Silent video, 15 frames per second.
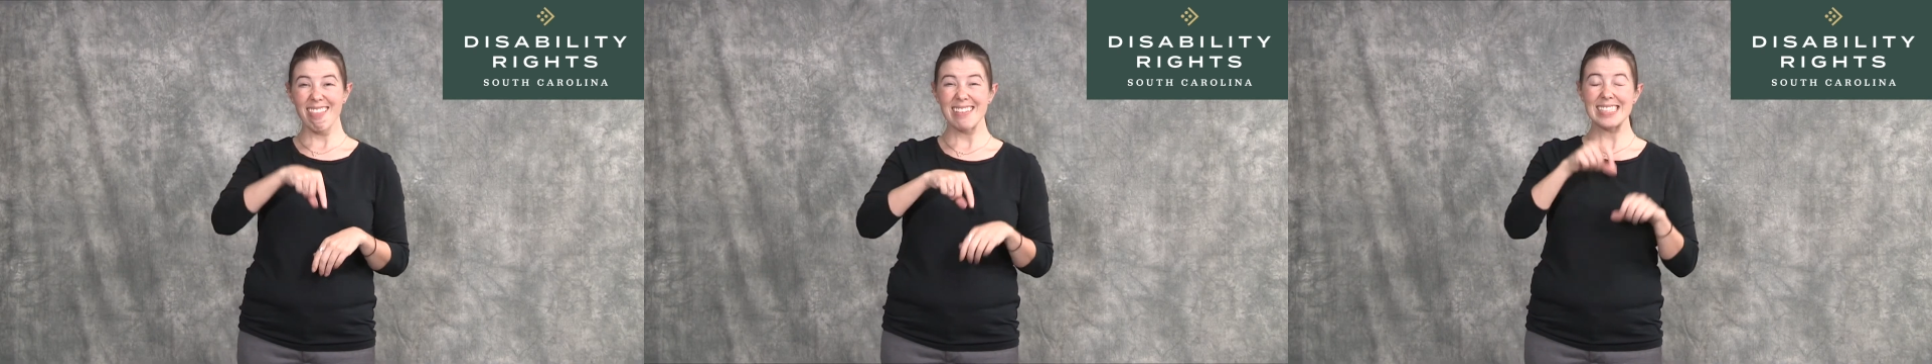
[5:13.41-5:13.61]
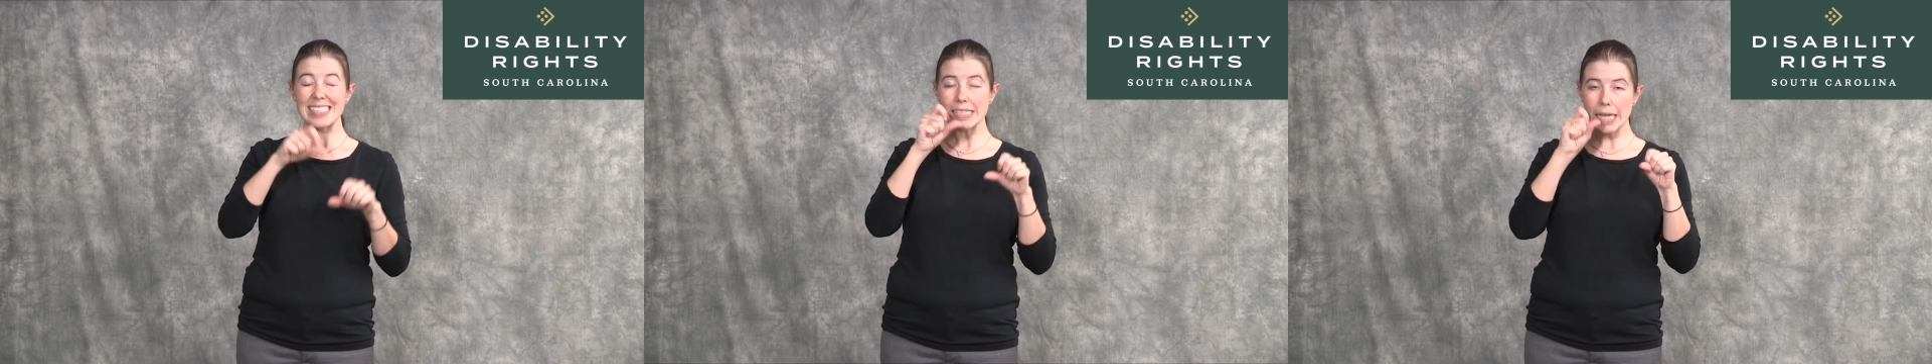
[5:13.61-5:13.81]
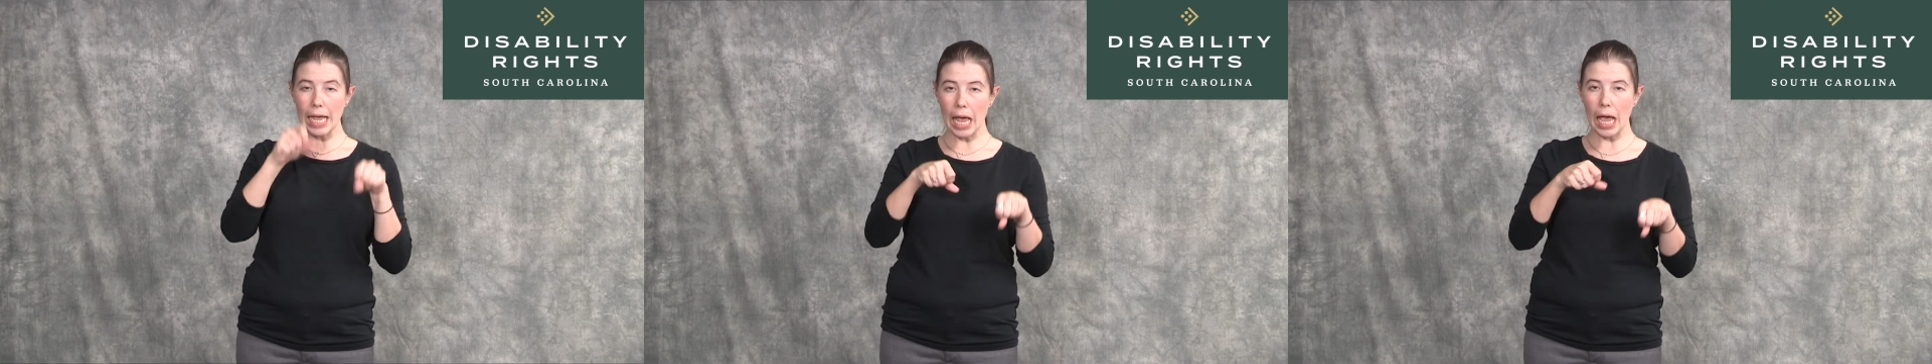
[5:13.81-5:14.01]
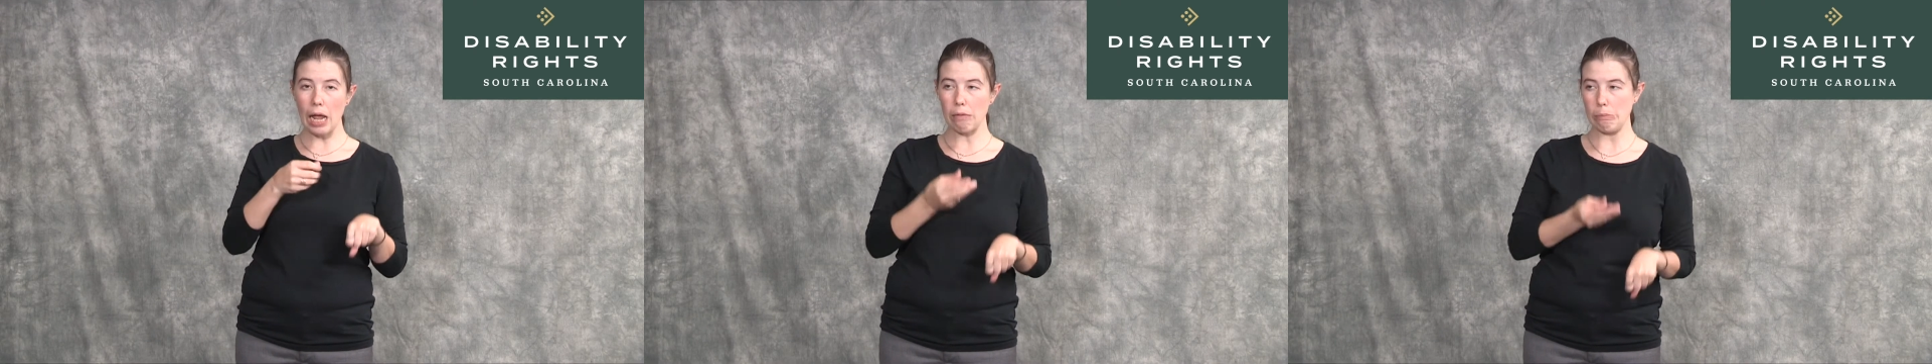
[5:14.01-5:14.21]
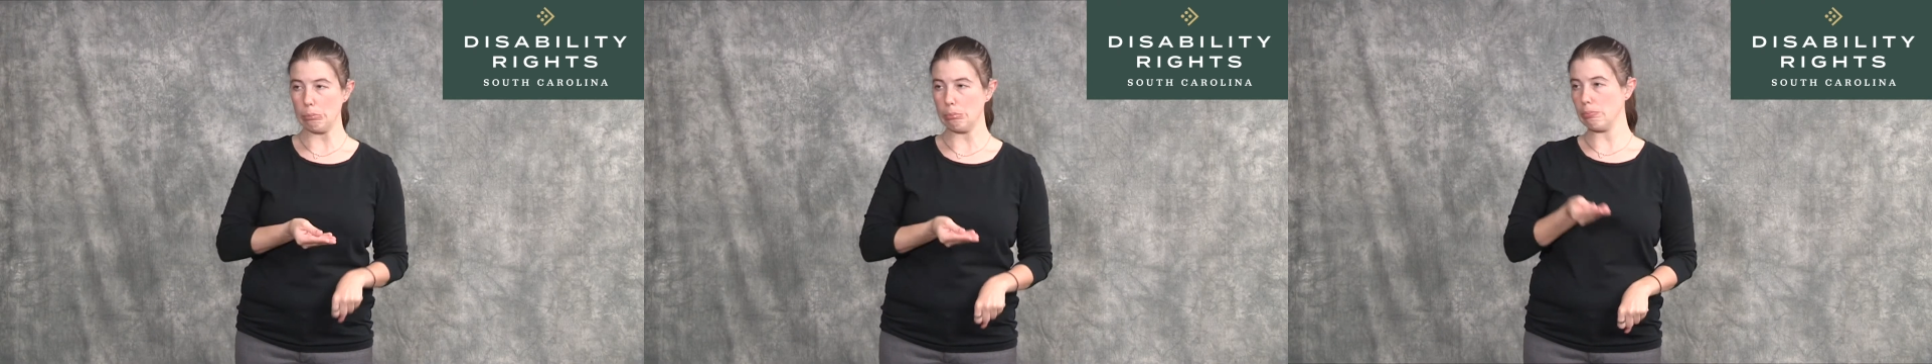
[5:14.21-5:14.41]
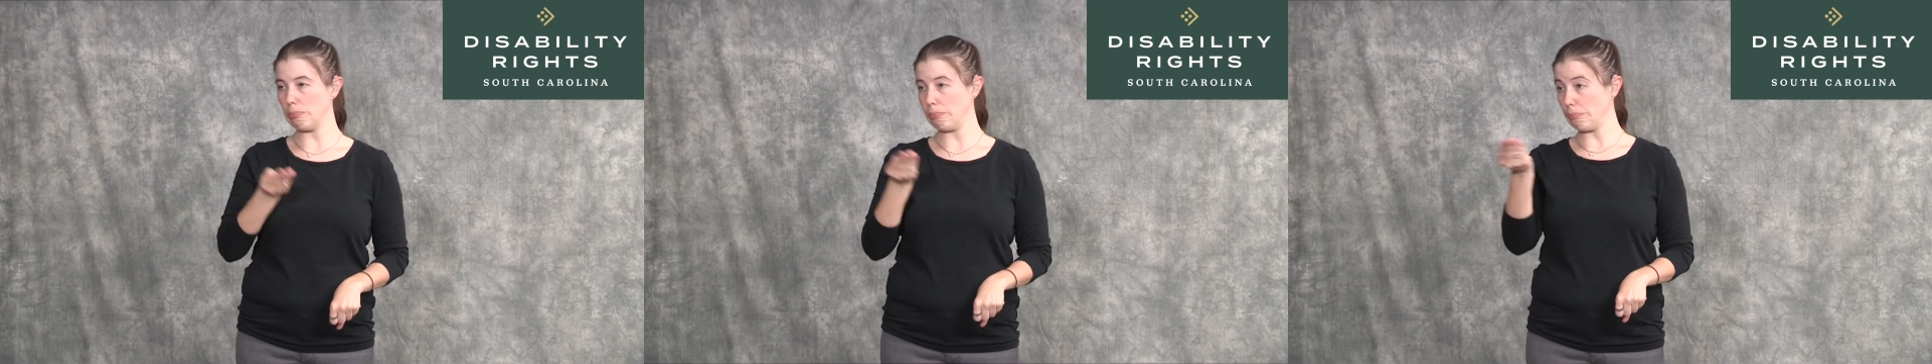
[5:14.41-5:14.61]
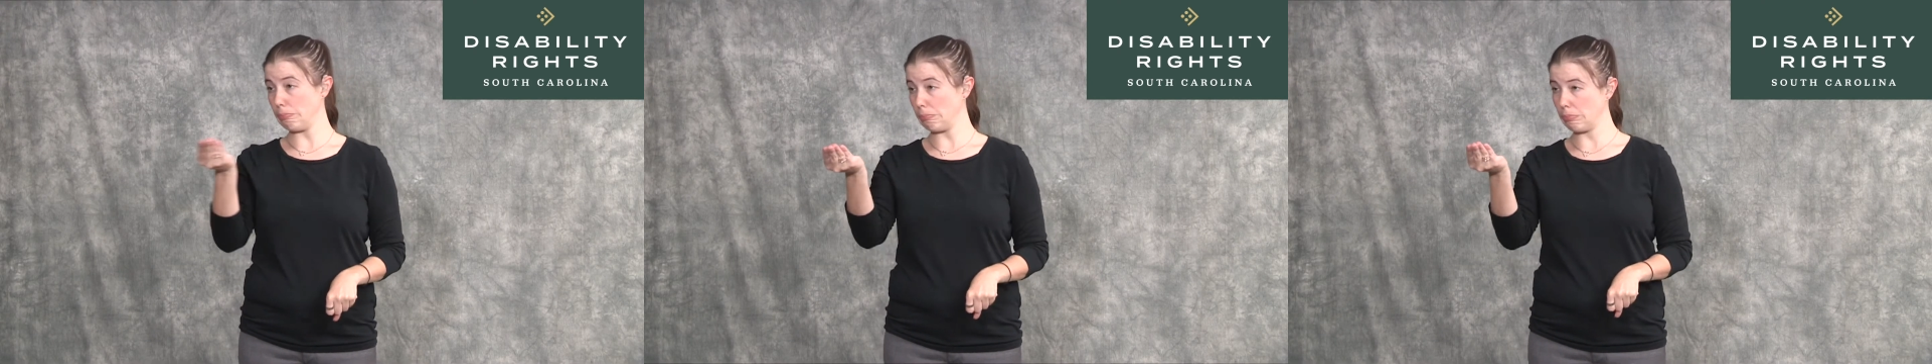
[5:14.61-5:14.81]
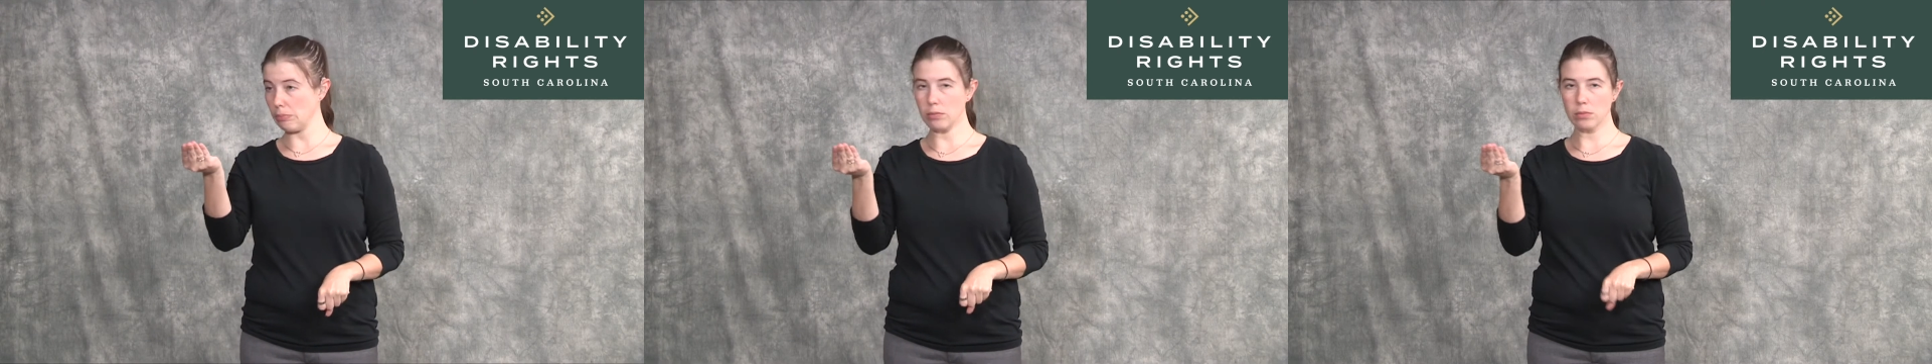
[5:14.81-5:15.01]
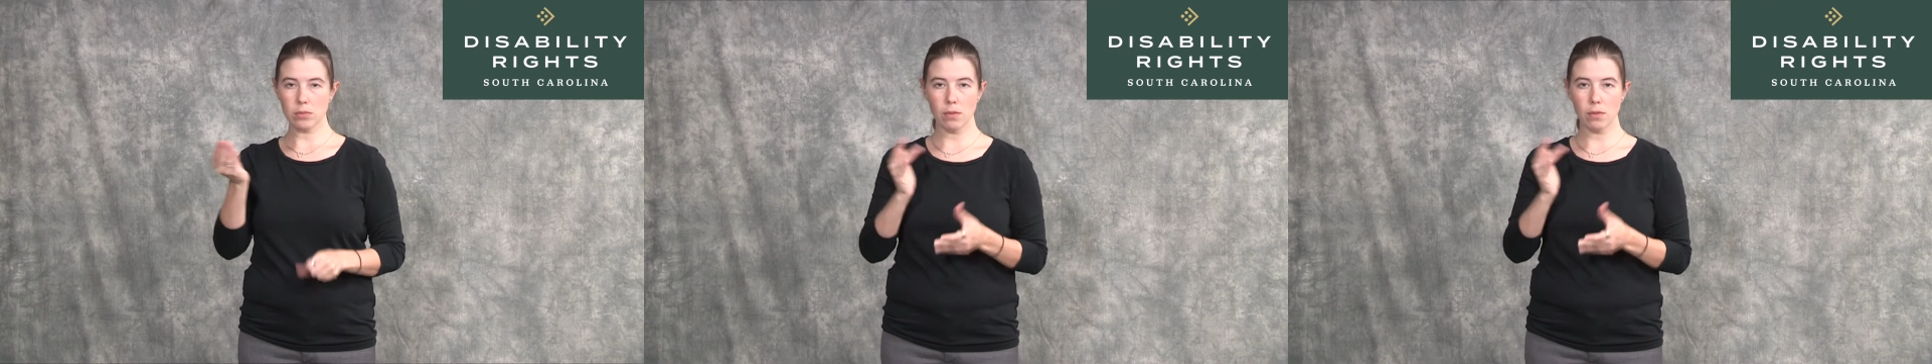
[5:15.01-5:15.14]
This can be given